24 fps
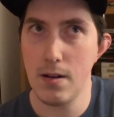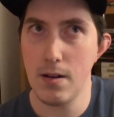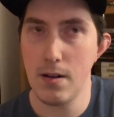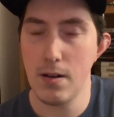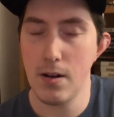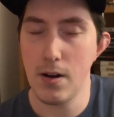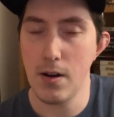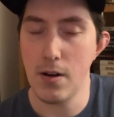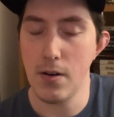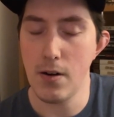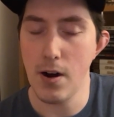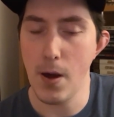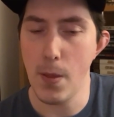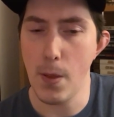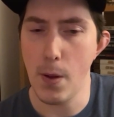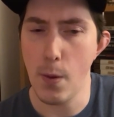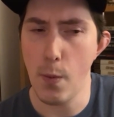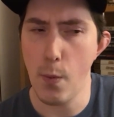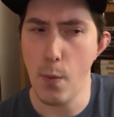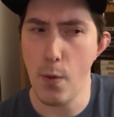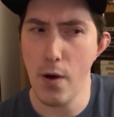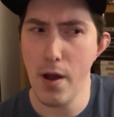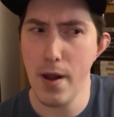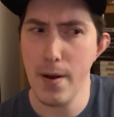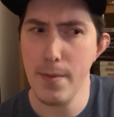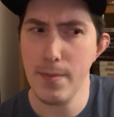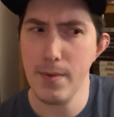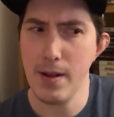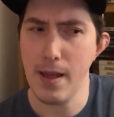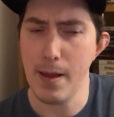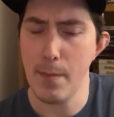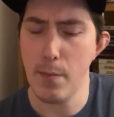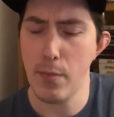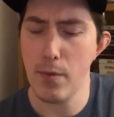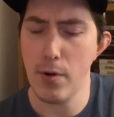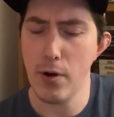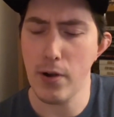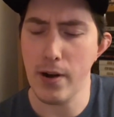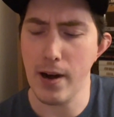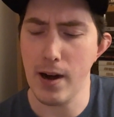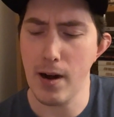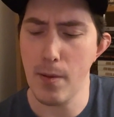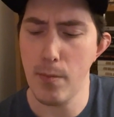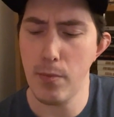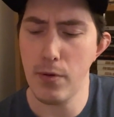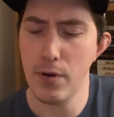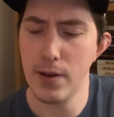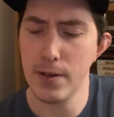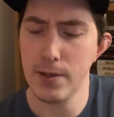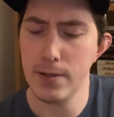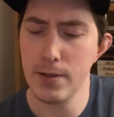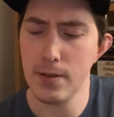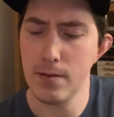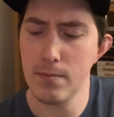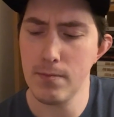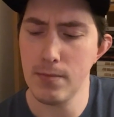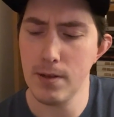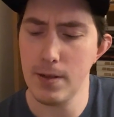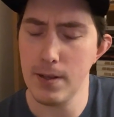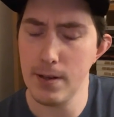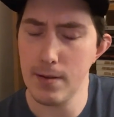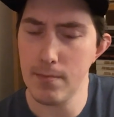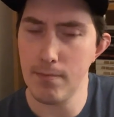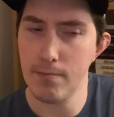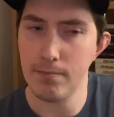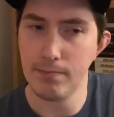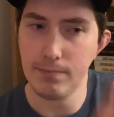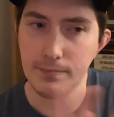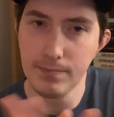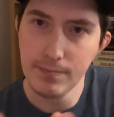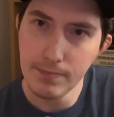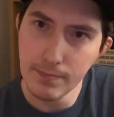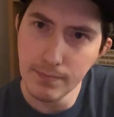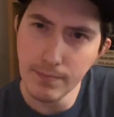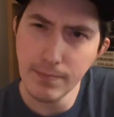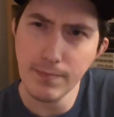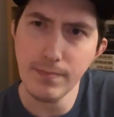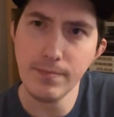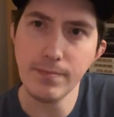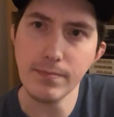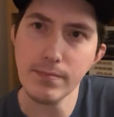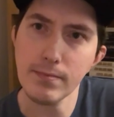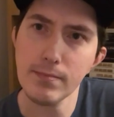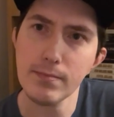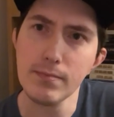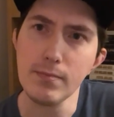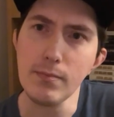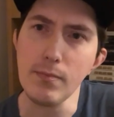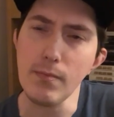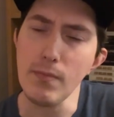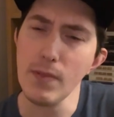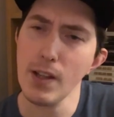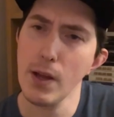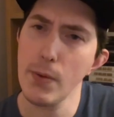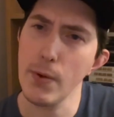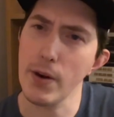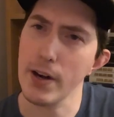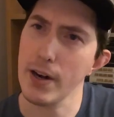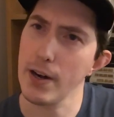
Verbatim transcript: are on the run. They broke out of prison, but then they're going